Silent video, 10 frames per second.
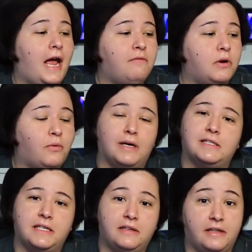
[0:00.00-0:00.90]
and
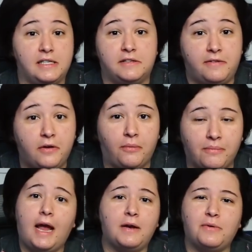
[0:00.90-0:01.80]
requesting this
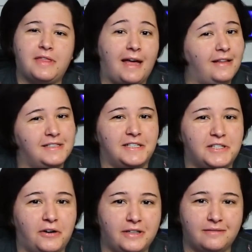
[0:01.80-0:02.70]
film. And with that, let's get
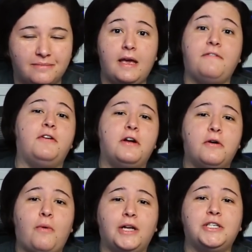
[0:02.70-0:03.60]
started. If you're
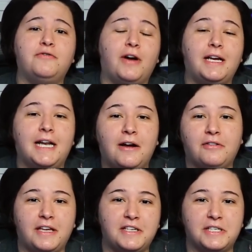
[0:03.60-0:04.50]
here watching right now,
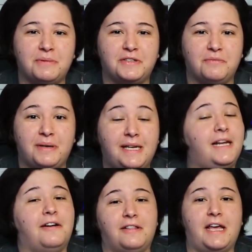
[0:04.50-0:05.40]
thank you so much for being
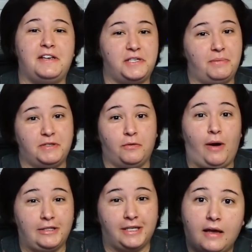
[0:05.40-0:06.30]
here and thank you so much for
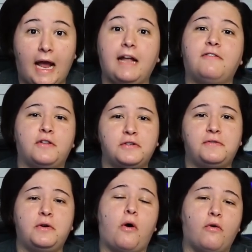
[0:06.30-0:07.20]
watching. And for those of
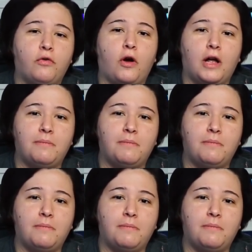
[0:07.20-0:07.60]
you over on